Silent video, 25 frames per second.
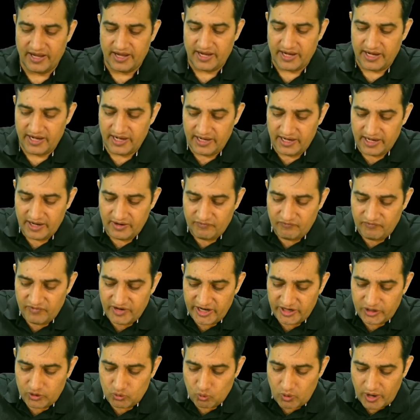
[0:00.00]
in a
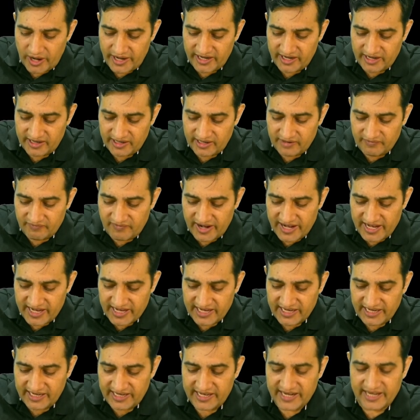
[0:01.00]
way to identify
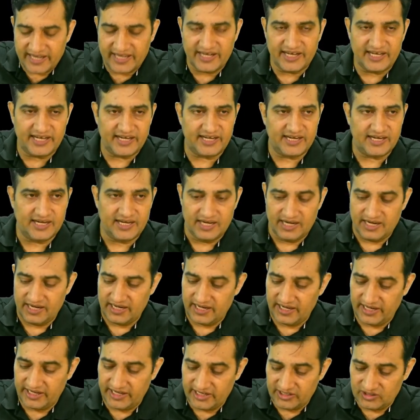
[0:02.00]
integrity,
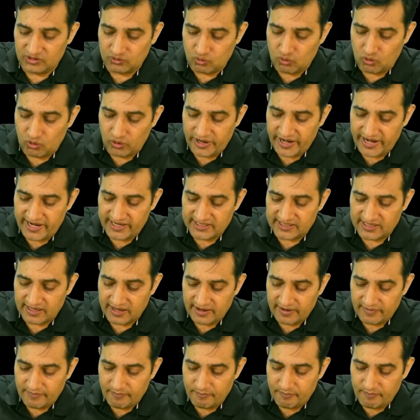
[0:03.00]
it is called as
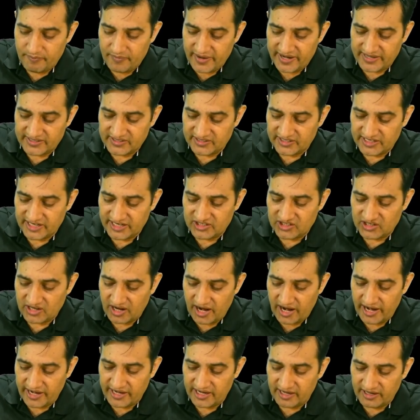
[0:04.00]
Message
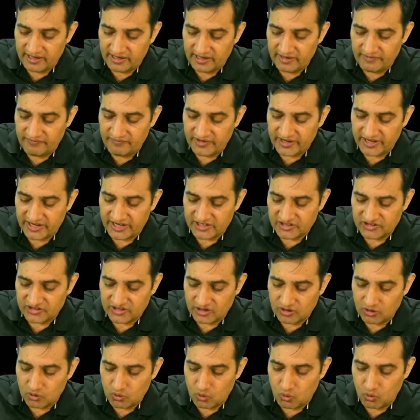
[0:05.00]

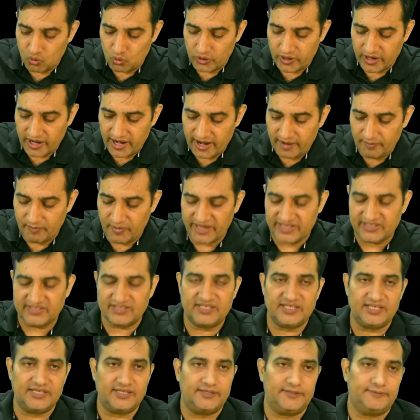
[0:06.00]
Identification Code,
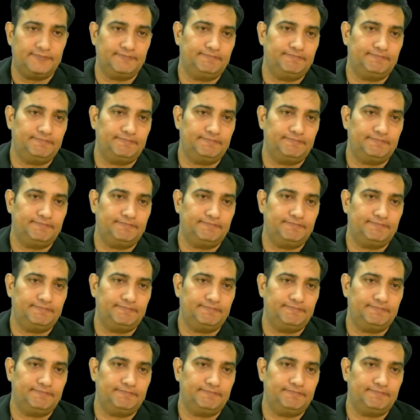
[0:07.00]
MIC,